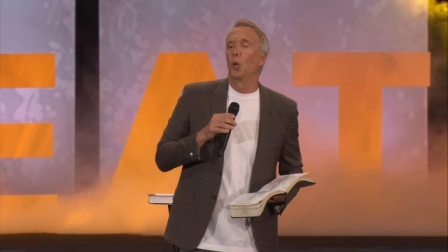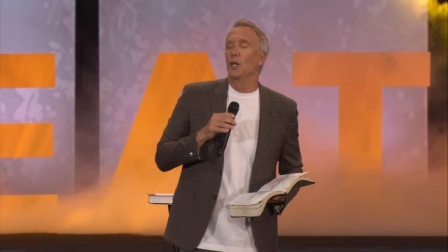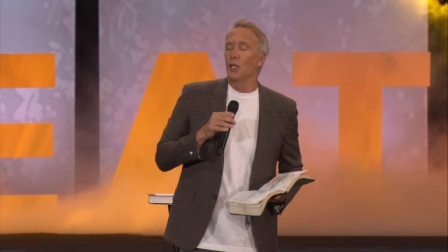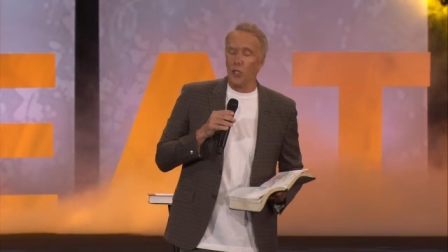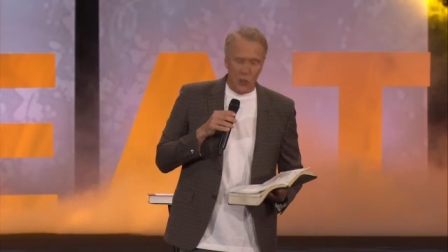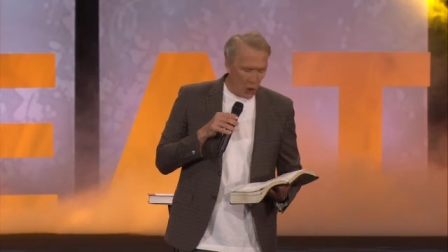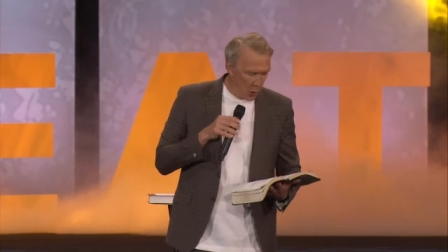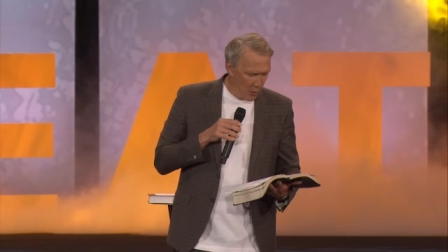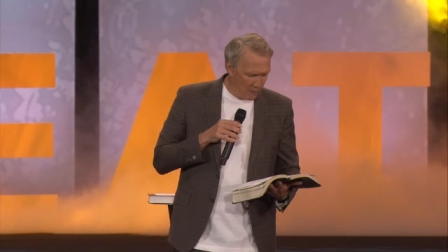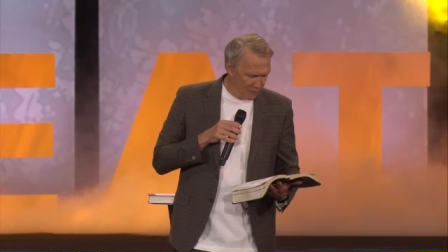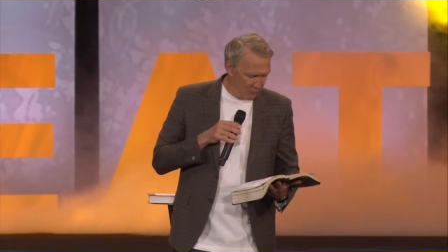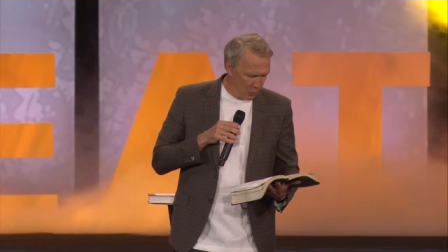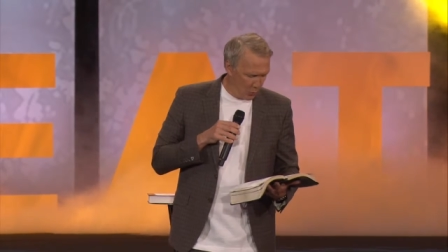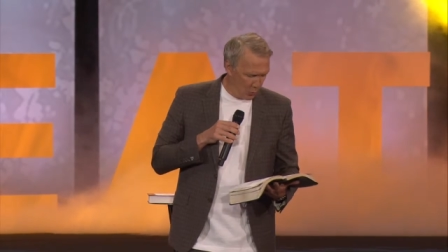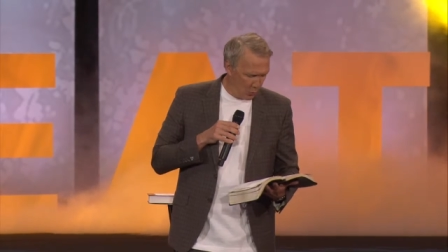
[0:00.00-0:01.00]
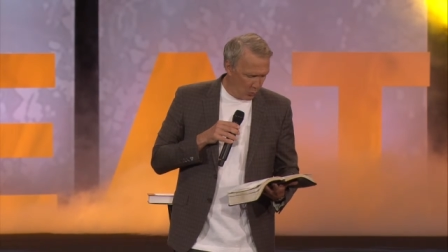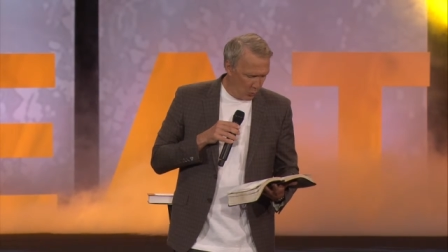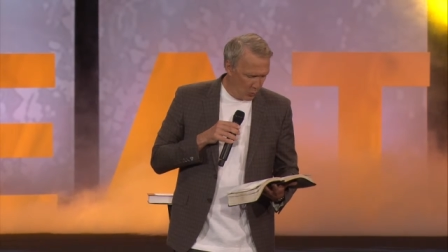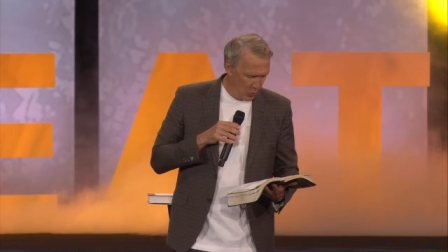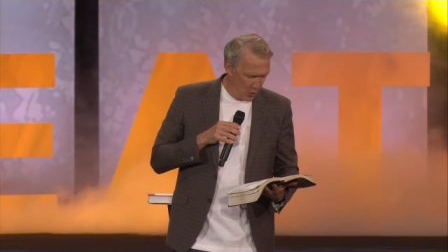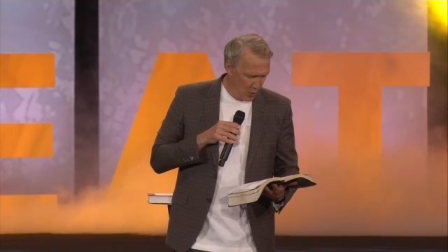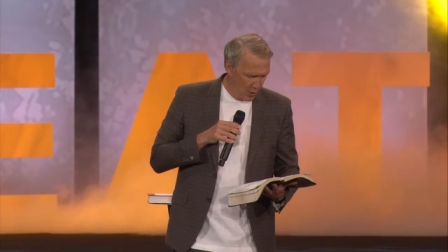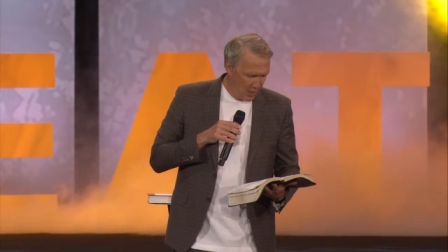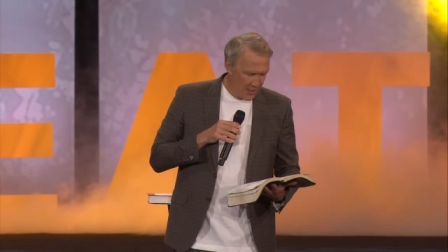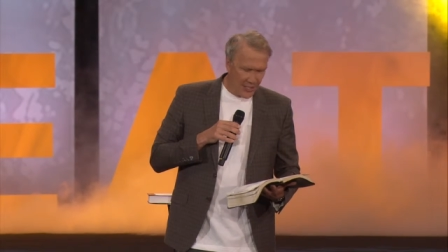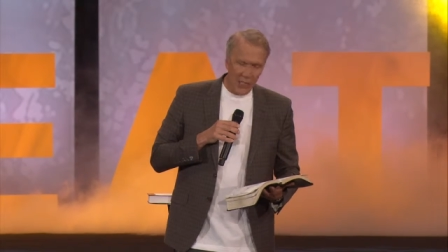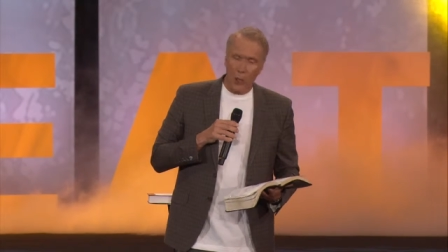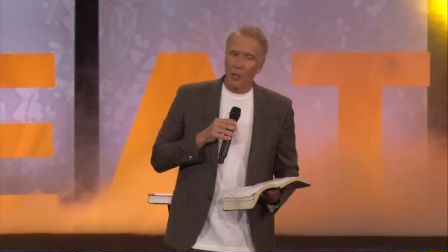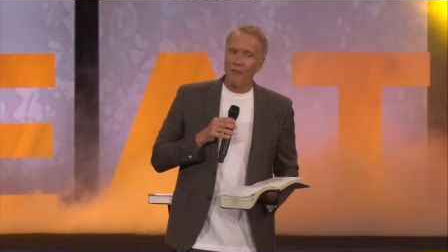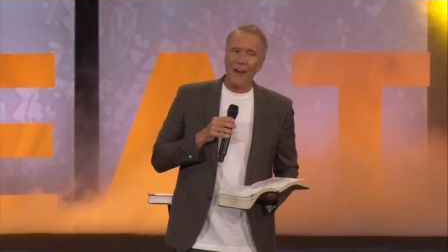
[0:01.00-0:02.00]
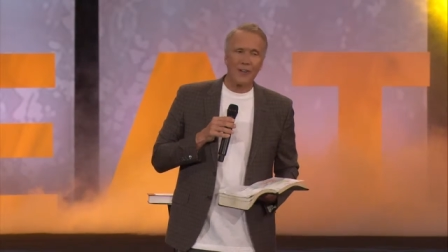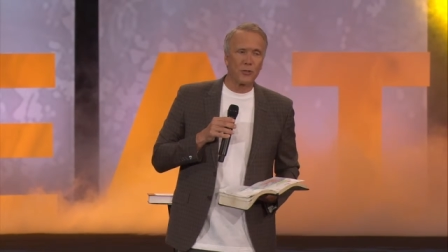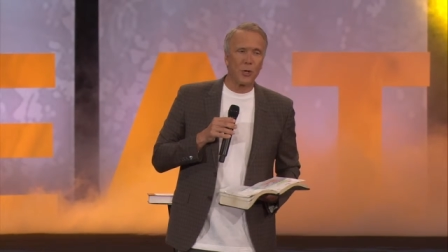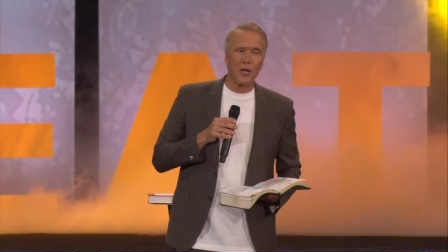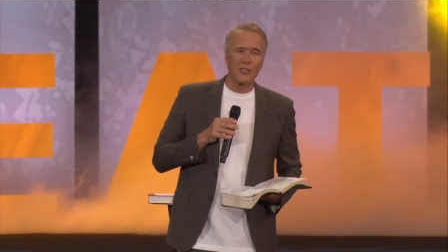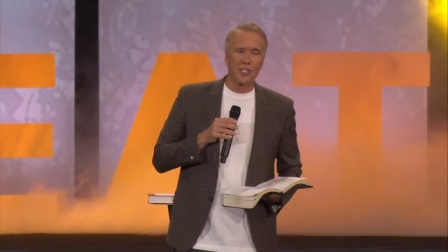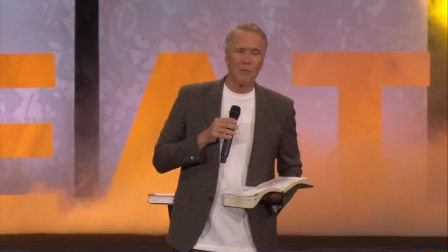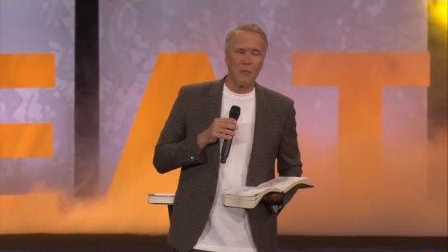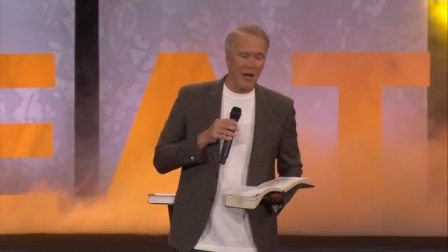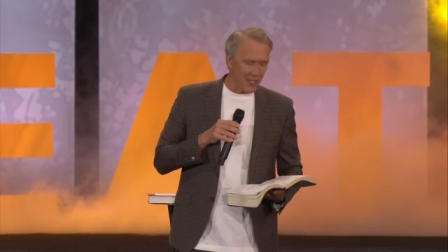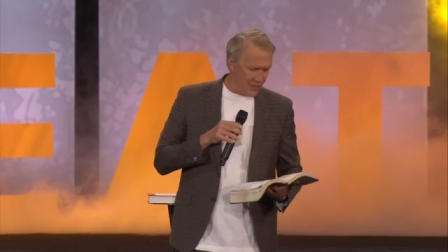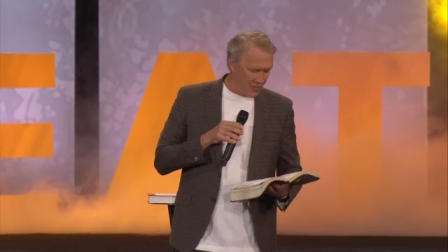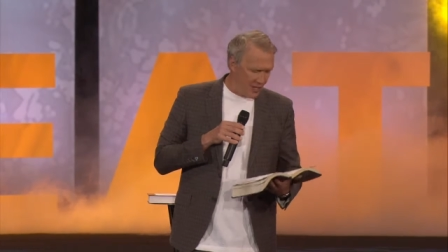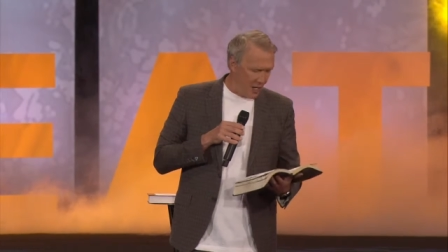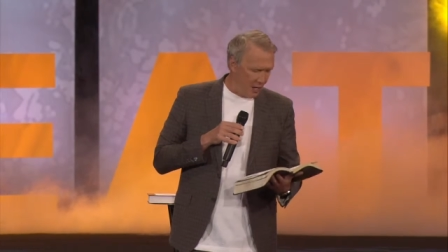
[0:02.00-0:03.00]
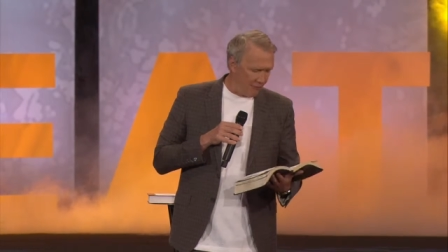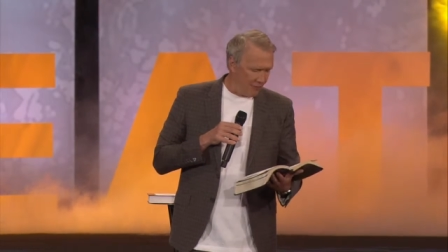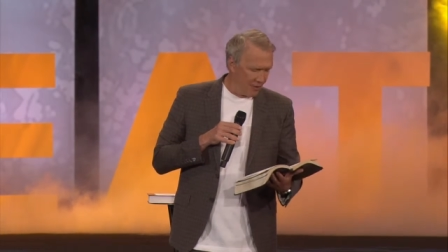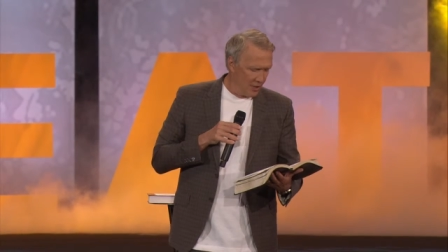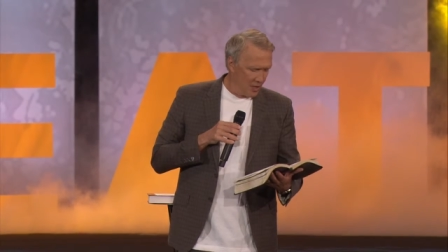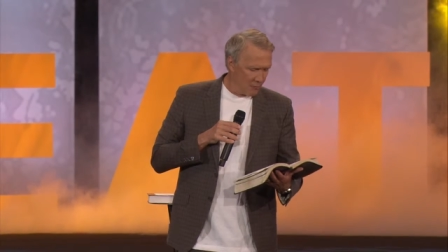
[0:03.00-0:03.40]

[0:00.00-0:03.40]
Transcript: You're doing fool. So if I trust in myself,